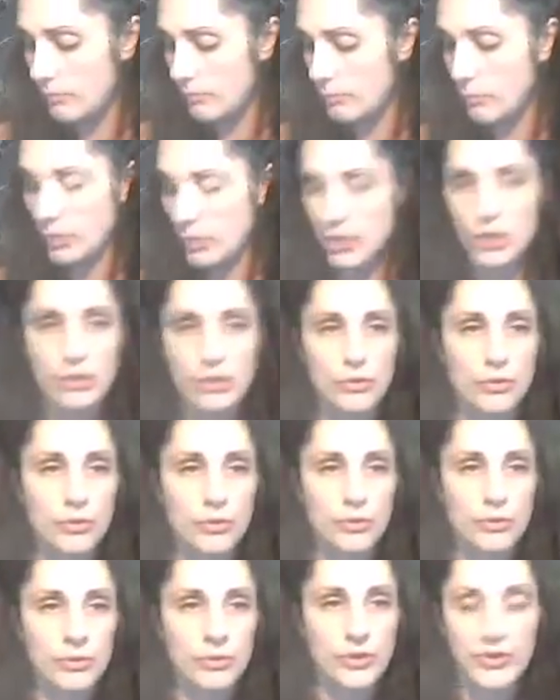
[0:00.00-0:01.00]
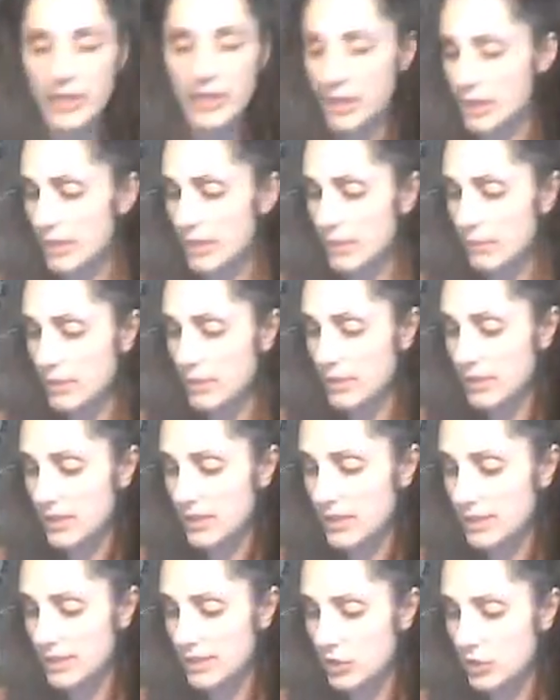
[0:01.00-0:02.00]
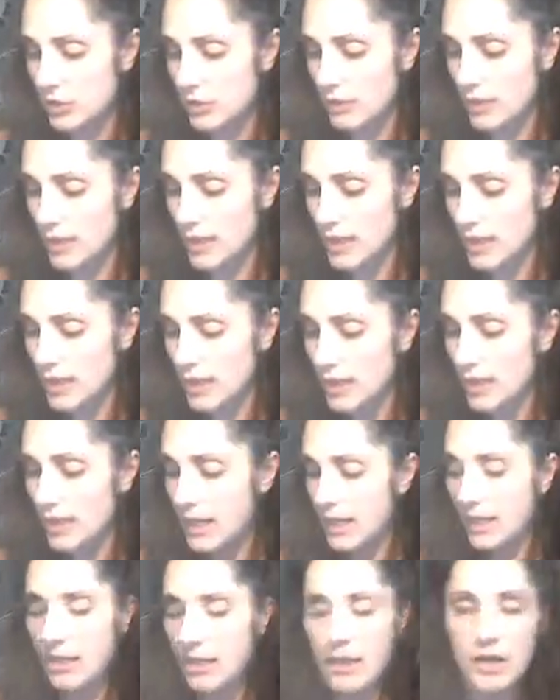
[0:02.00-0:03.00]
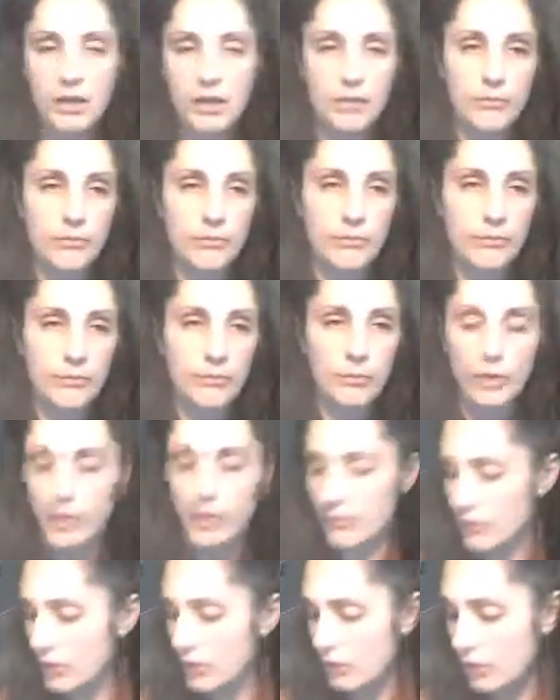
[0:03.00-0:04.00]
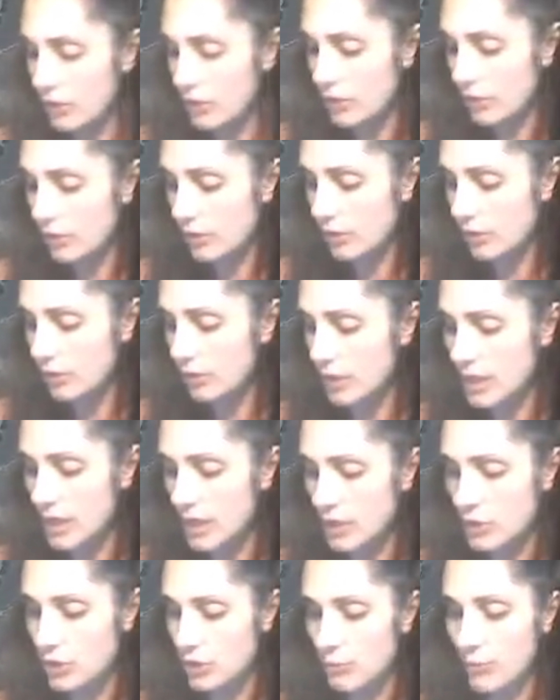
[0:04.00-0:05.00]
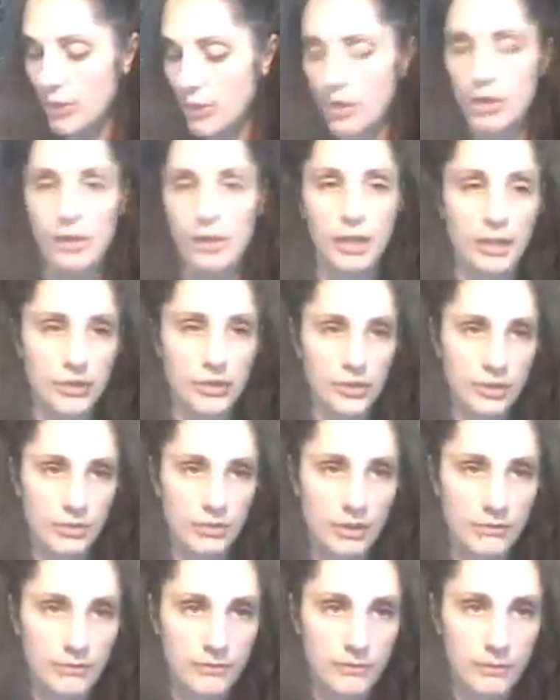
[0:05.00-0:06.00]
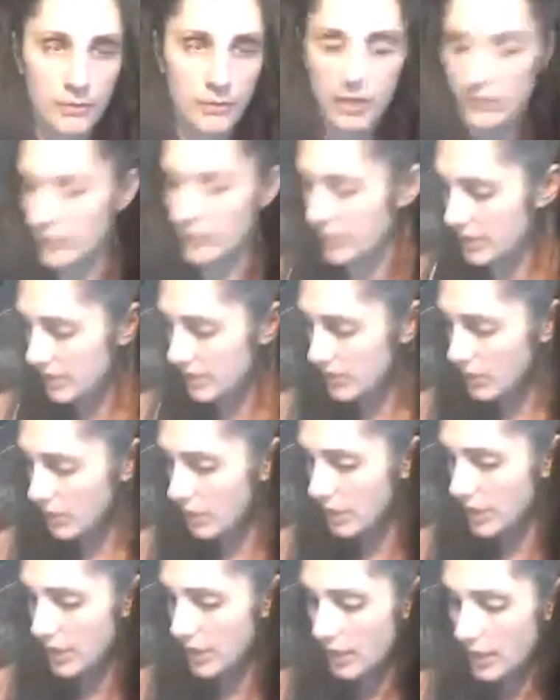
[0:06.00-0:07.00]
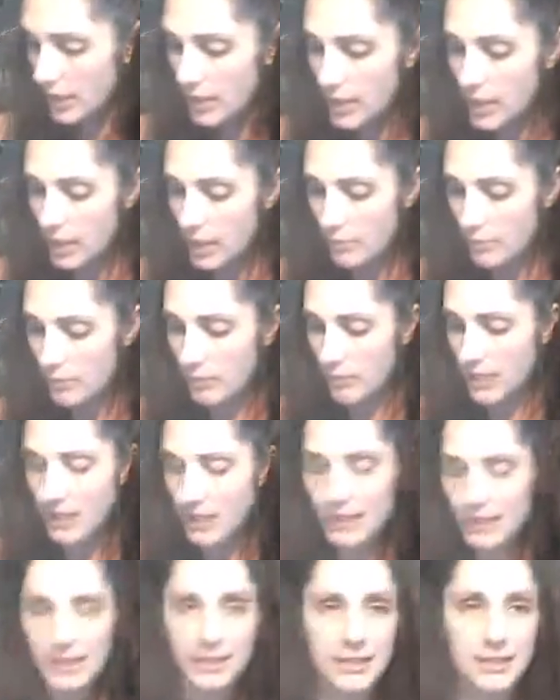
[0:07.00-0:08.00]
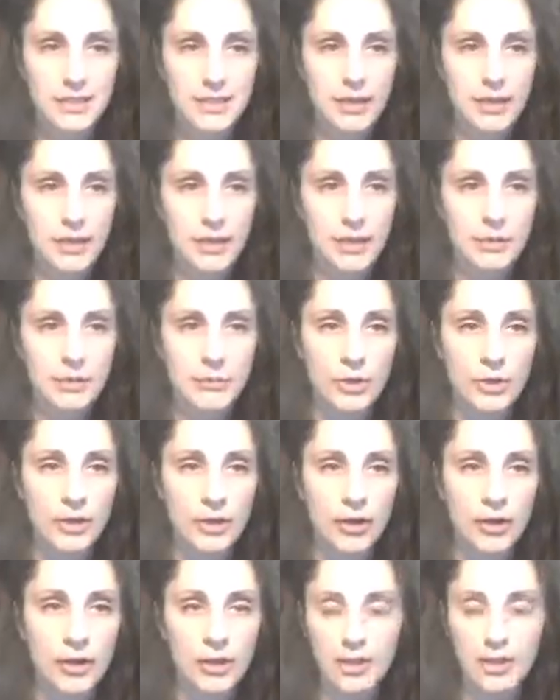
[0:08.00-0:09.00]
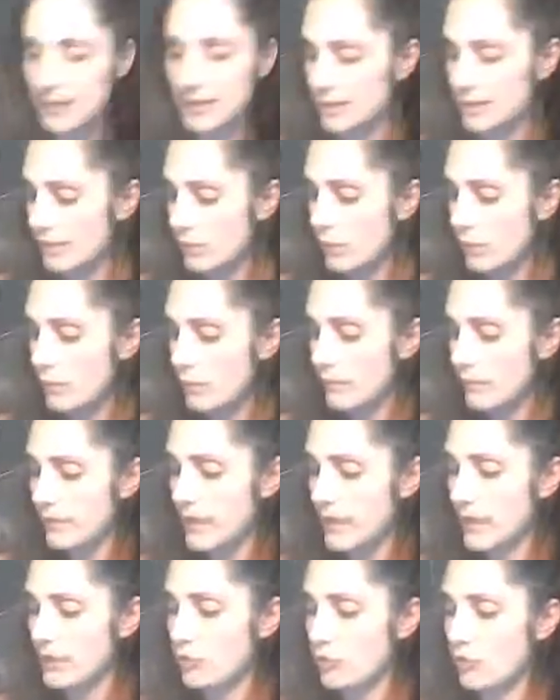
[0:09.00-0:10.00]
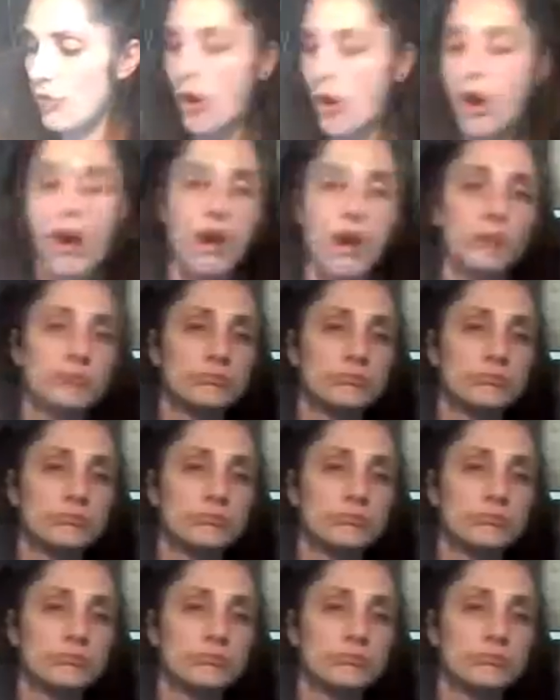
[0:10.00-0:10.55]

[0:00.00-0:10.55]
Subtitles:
the thing I like about this is you get it whenever they're younger, and you put all history from whenever they start in it. But my kids are artists, so they draw,